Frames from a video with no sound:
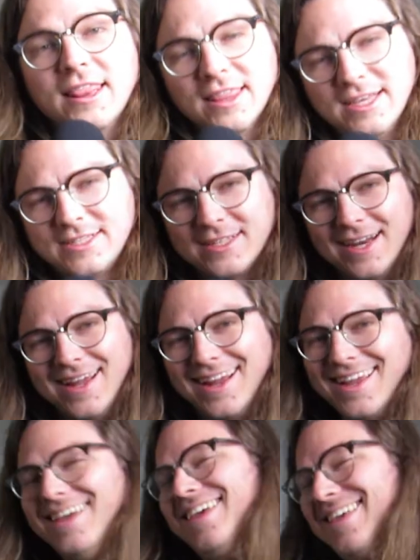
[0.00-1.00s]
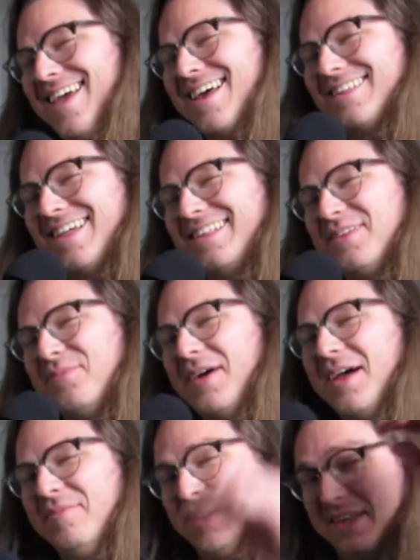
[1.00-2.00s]
listening. Yes, that's a
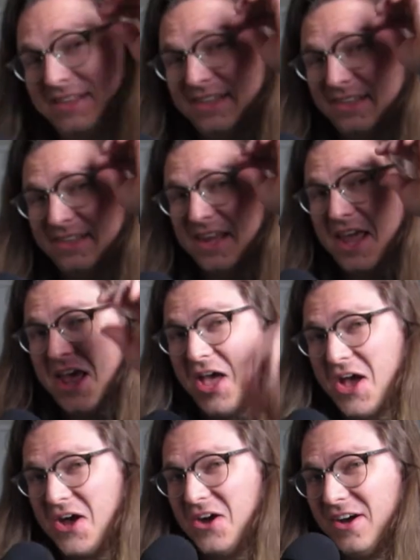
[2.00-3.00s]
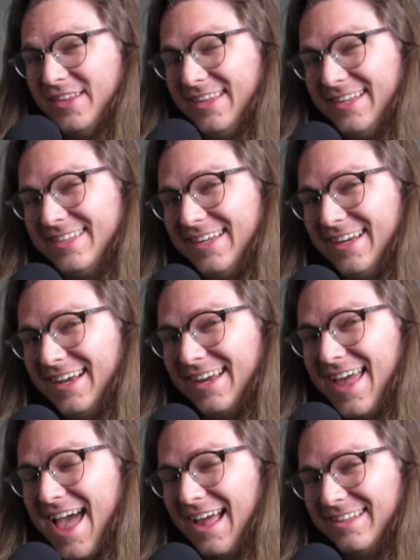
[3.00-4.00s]
pun because it's on listening
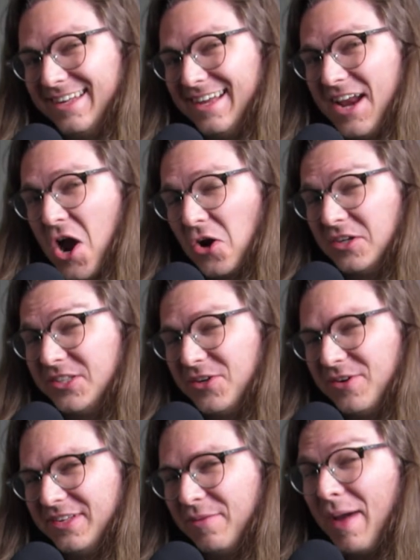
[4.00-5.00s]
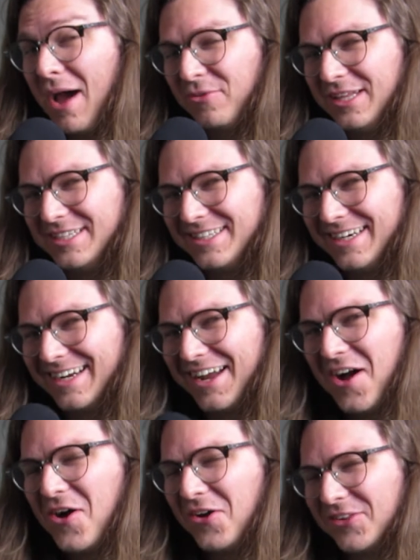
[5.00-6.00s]
as in our series about listening.
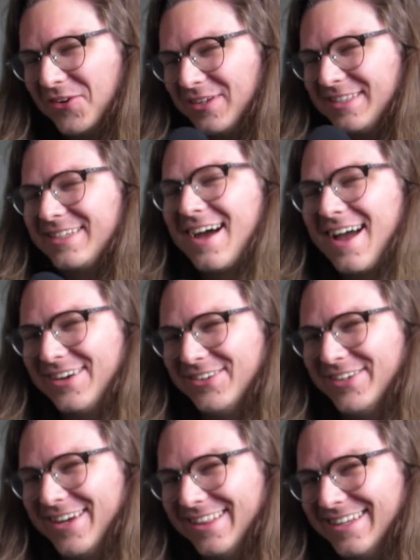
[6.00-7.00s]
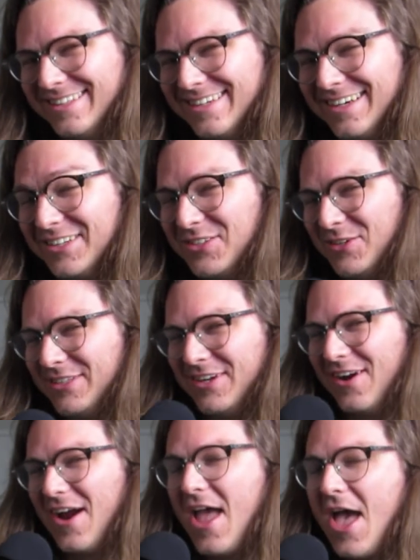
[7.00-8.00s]
Also, it's titled on listening, so it's
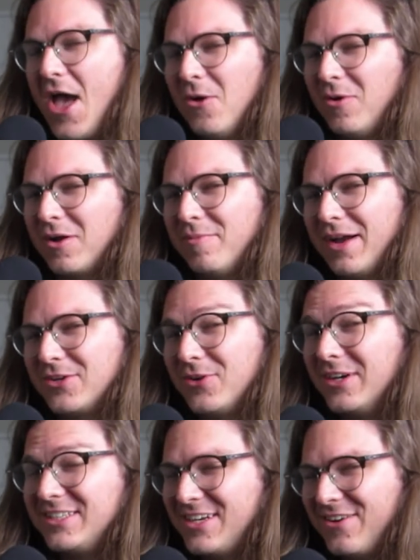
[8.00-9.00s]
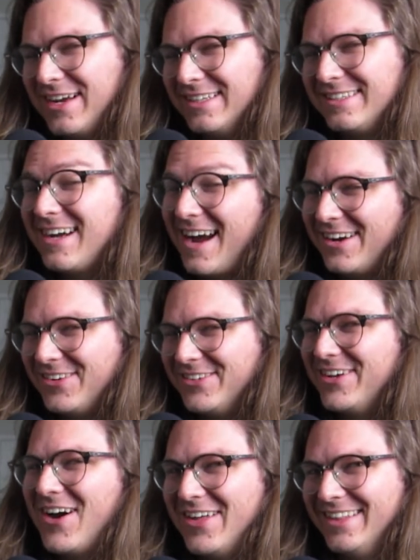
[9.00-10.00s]
our welcome back to our series titled
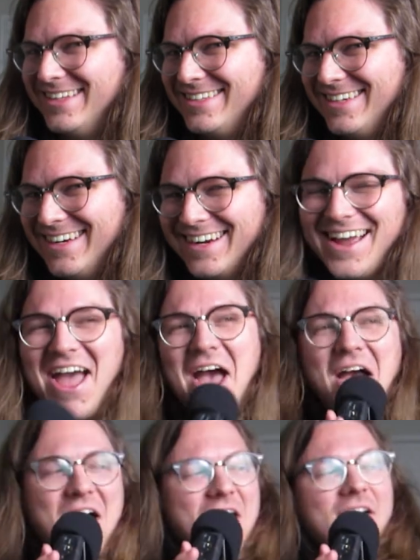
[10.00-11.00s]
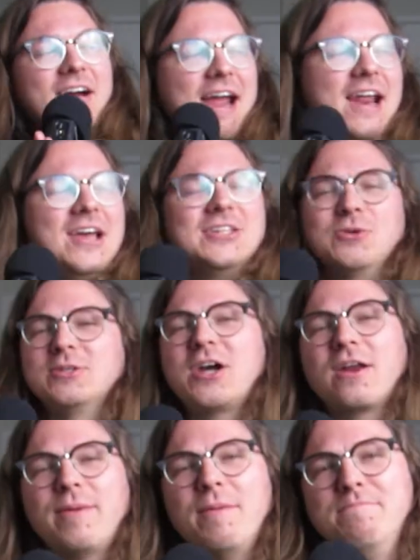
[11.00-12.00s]
on listening. All right, so we're talking
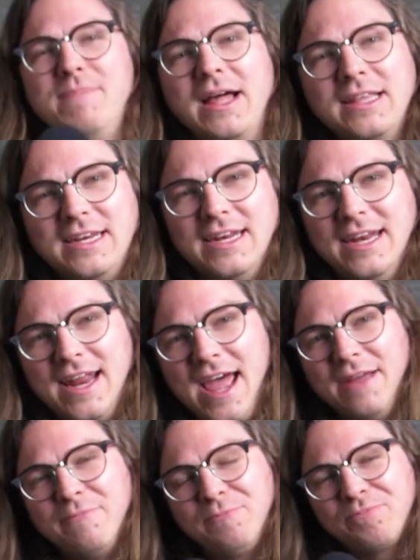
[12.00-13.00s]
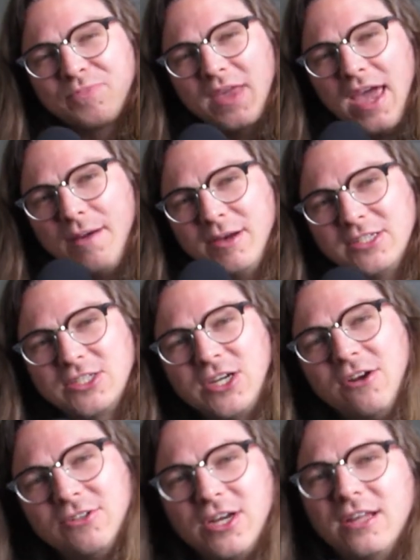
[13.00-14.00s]
about melody today. Hey, I'm Isaac
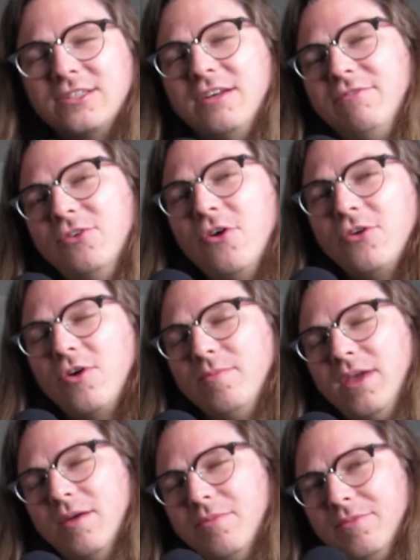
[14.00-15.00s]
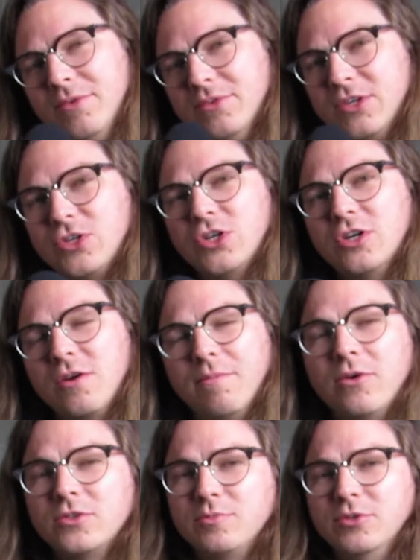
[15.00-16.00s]
Schanno Johnson. If you don't know me, I'm a musician,
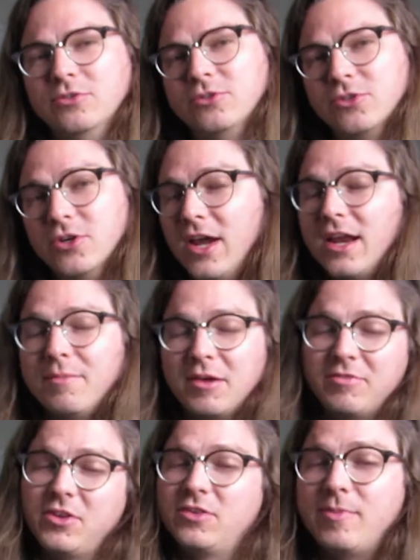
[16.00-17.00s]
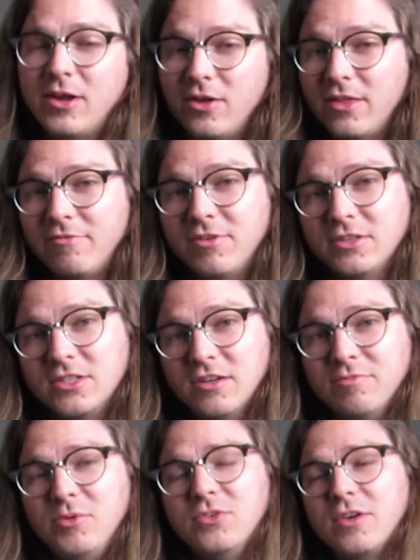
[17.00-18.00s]
composer, producer, and I make videos about all that fun stuff.
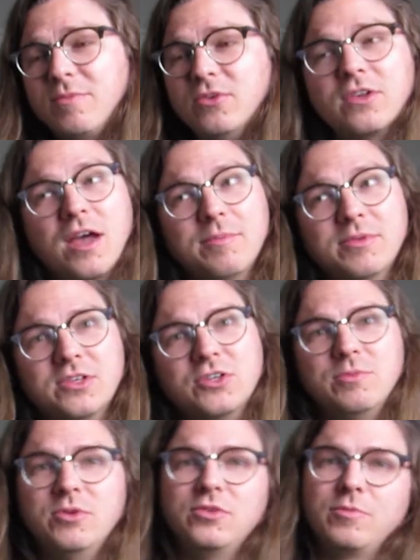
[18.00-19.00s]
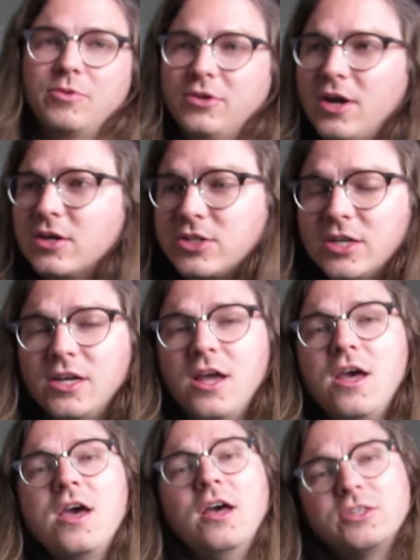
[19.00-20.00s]
Music composition, music production.
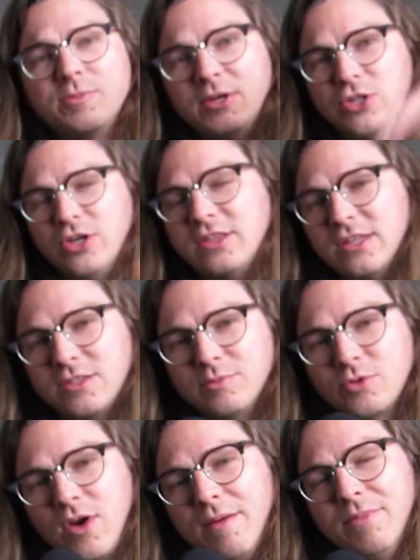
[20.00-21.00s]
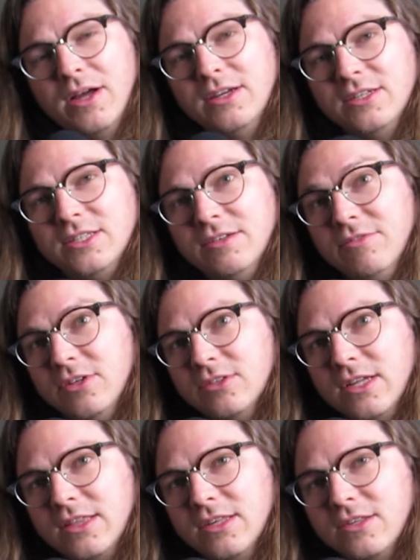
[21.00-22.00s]
So make sure you hit that subscribe button to see videos
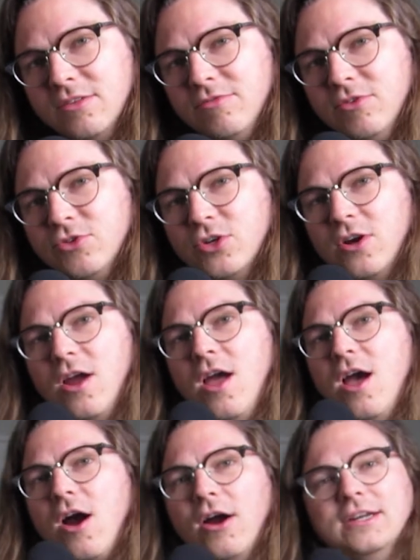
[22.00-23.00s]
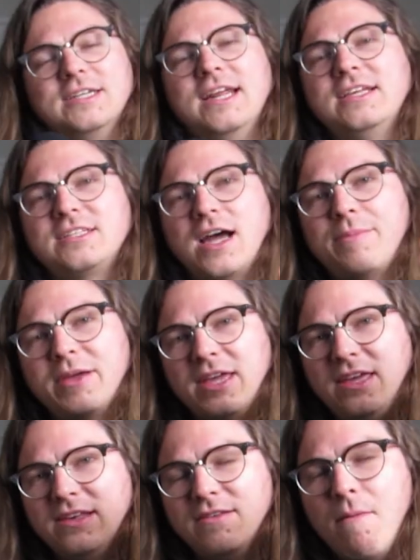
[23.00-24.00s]
like this in the future. All right, today's topic
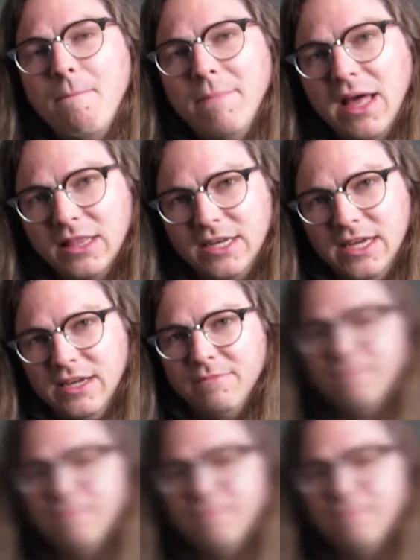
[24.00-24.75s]
is melody.